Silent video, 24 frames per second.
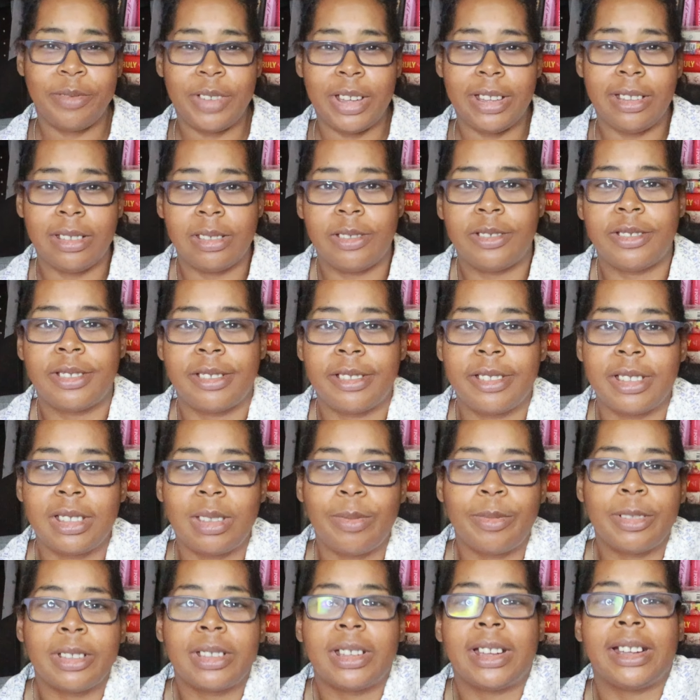of characters in
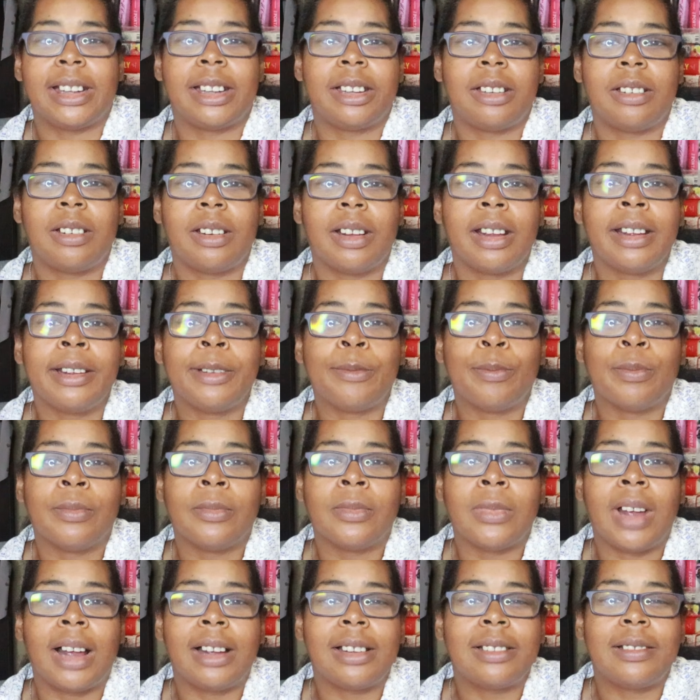this book and
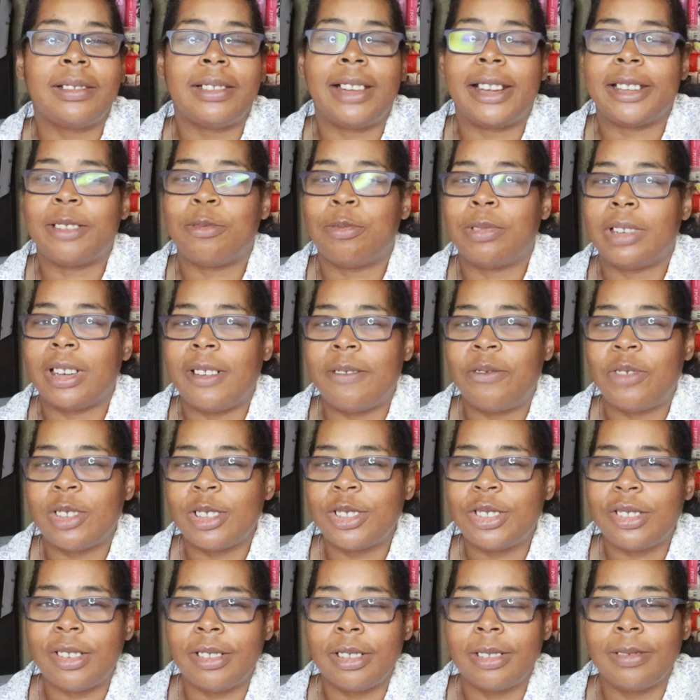like when I
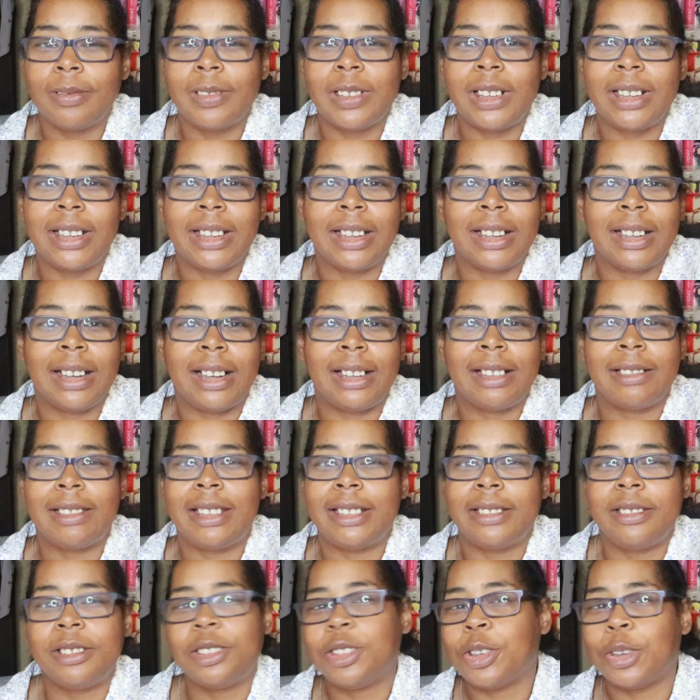first started reading it, I
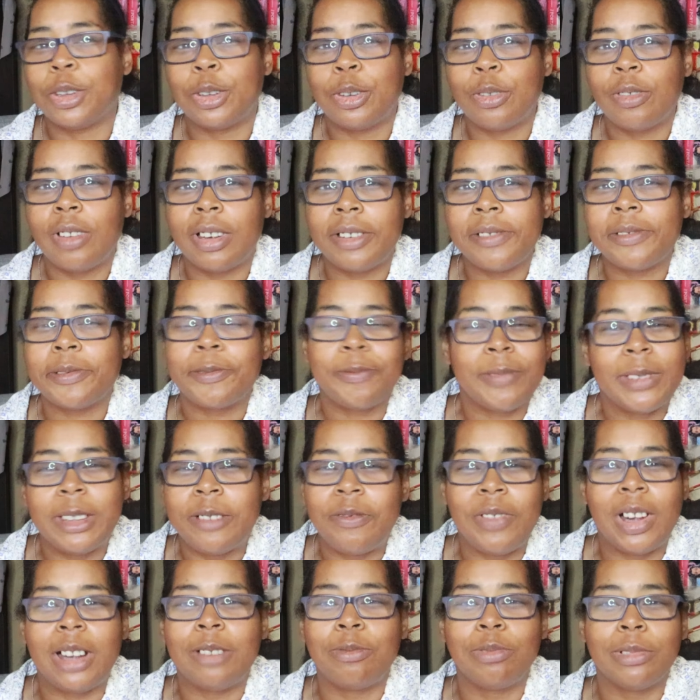didn't know
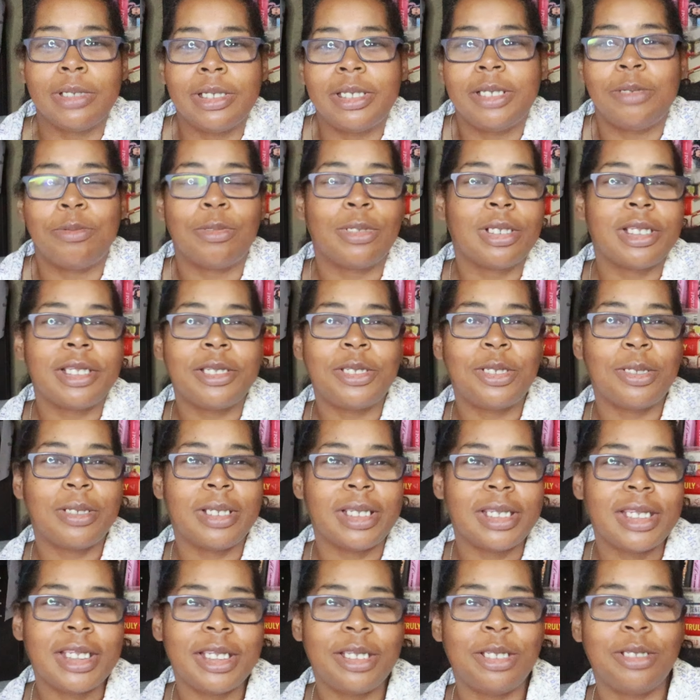if I really wanted to
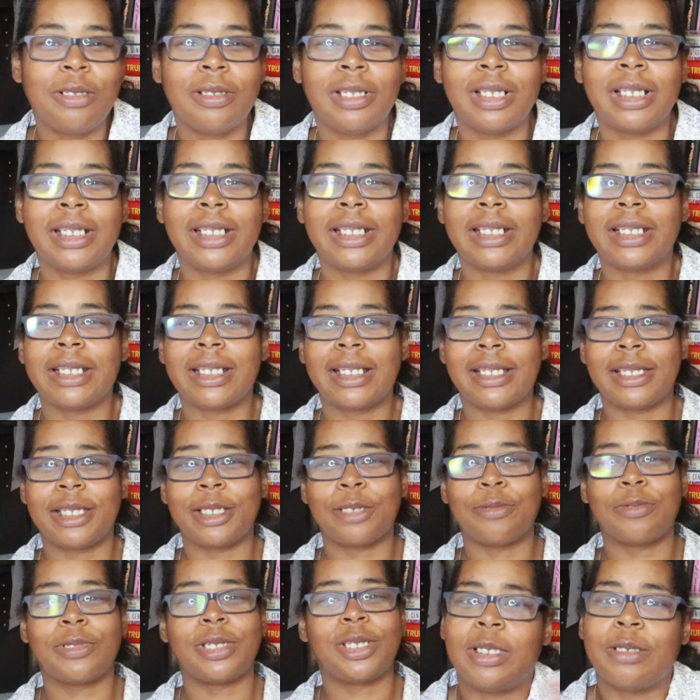continue reading it because
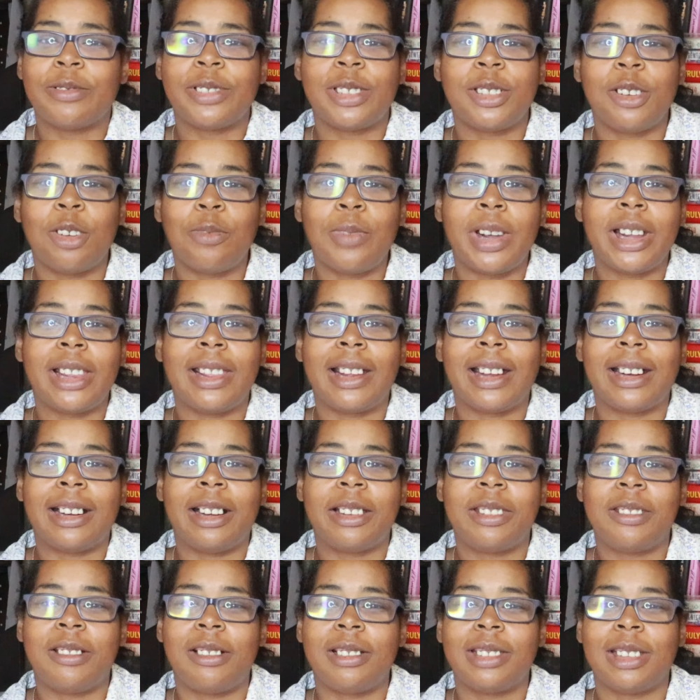there was there was no way that
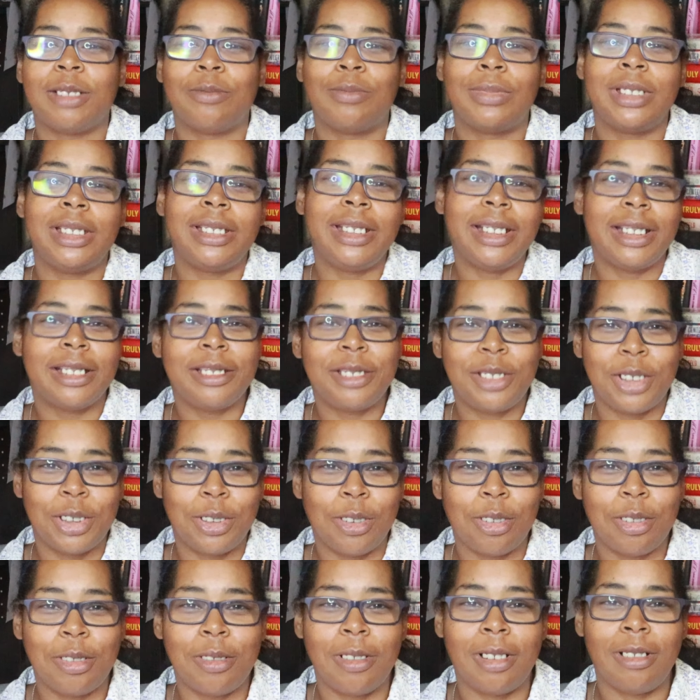I thought that we needed to
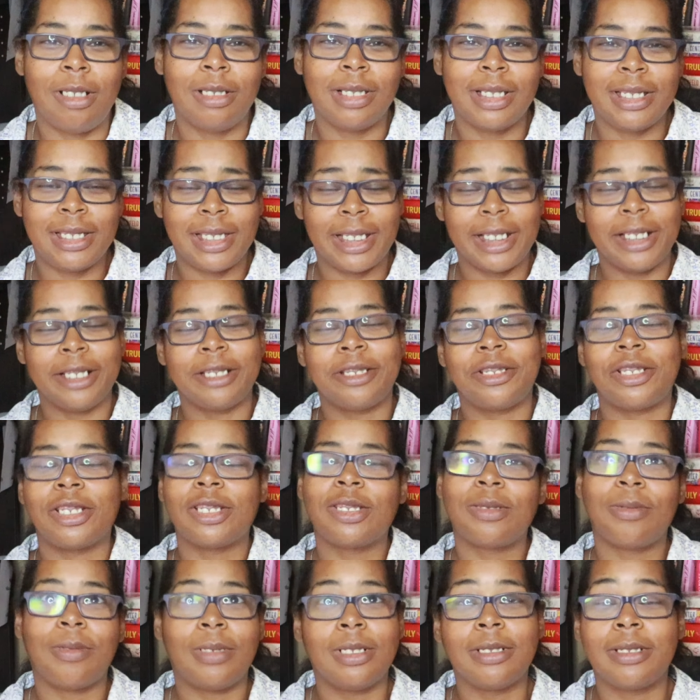know all these
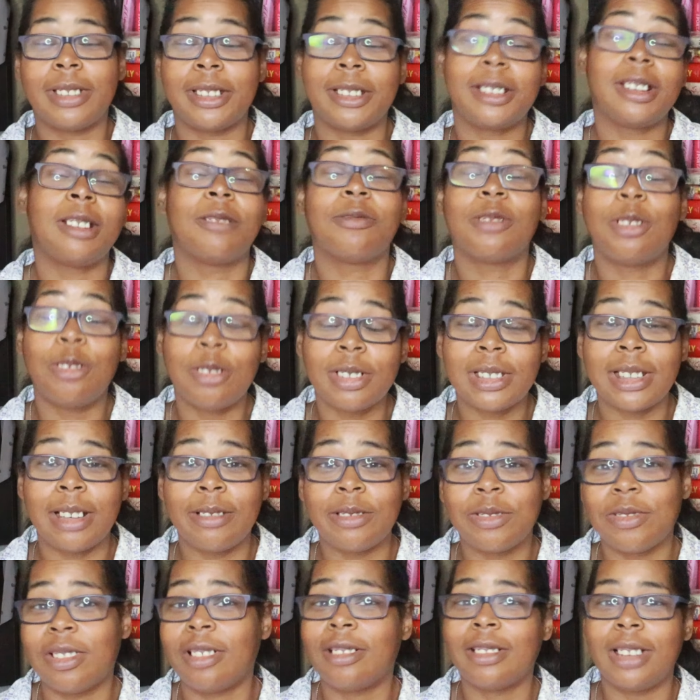characters. Okay, of course I
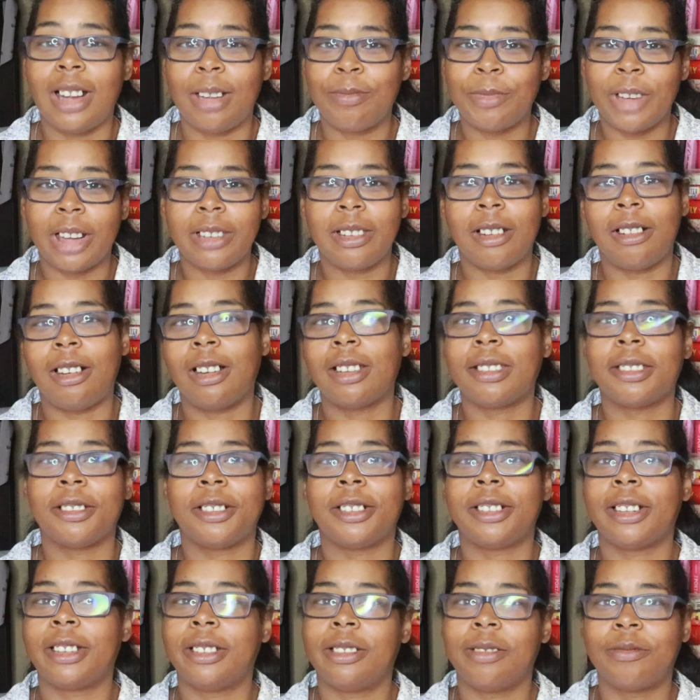was wrong. I'm not the
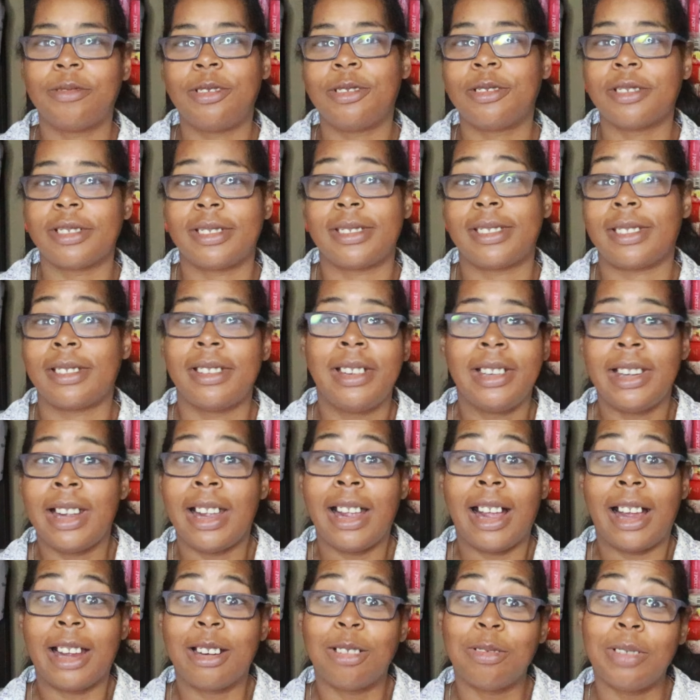author, and of course
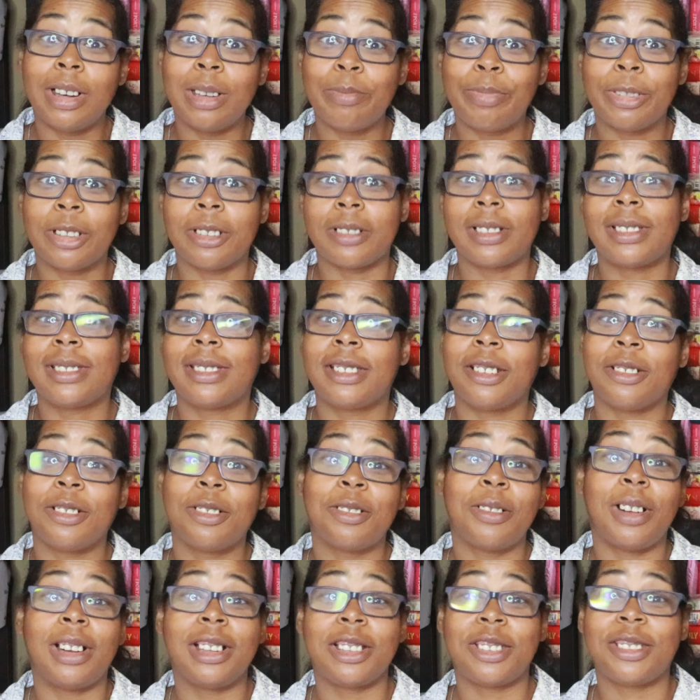I don't write books,
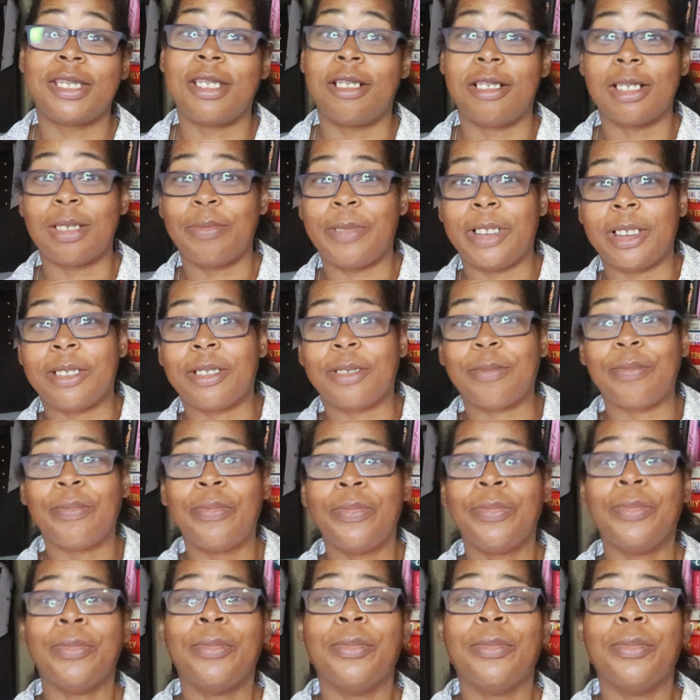so I just talk about them.